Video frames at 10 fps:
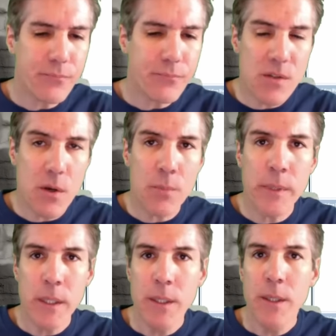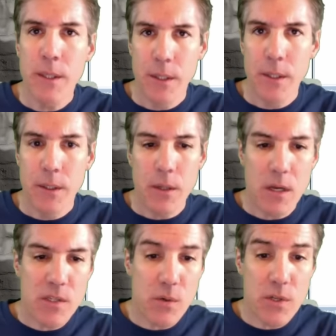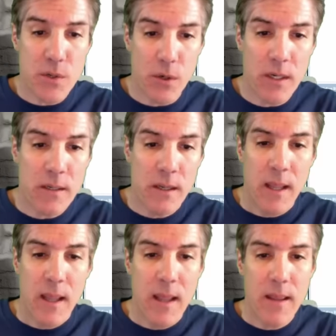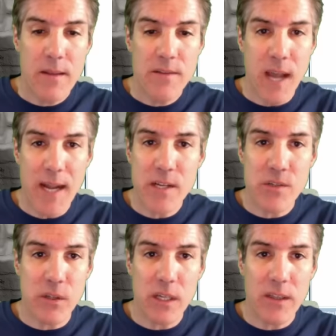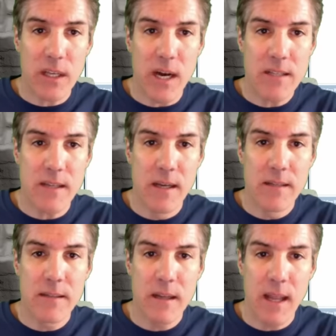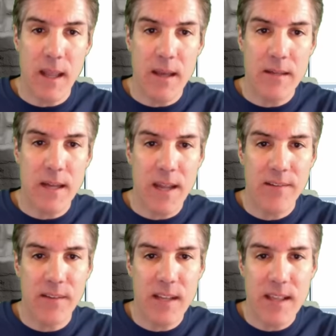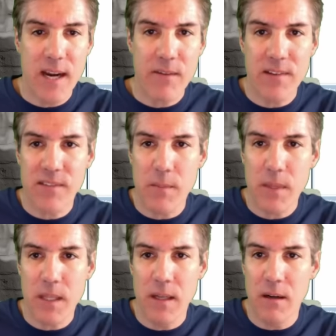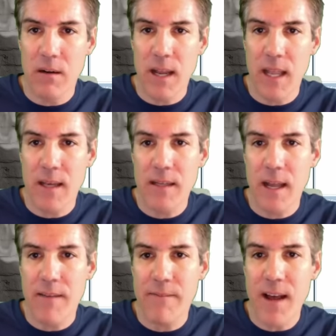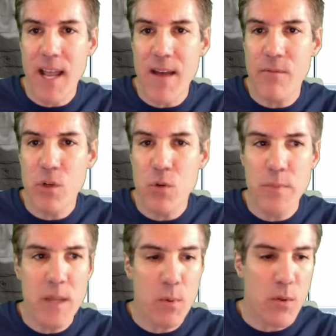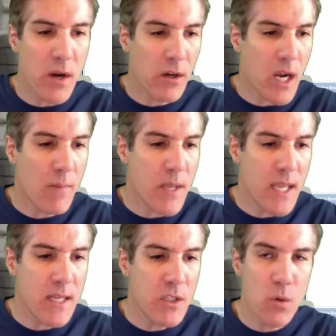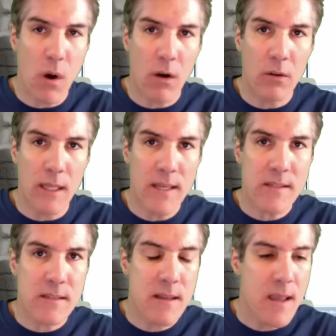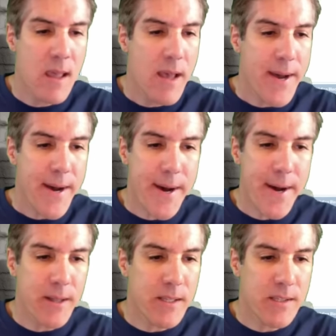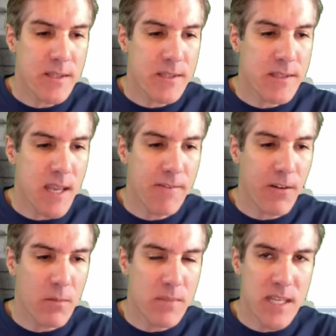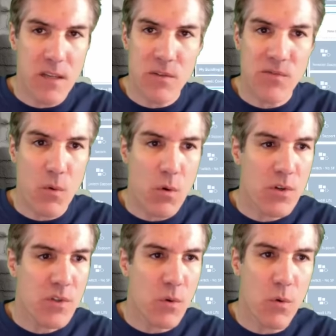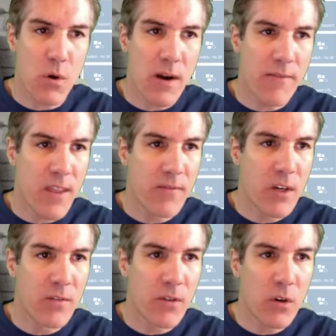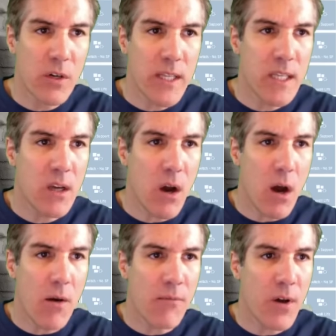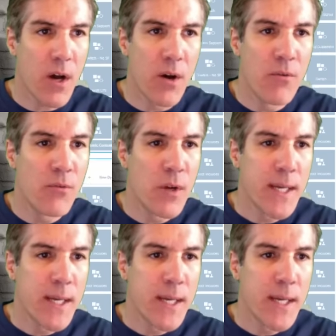So long story short is I just look at the content and I see that I've got something here, and if I have new people that are coming into our list, let's just say from Salesforce, or if they've converted off of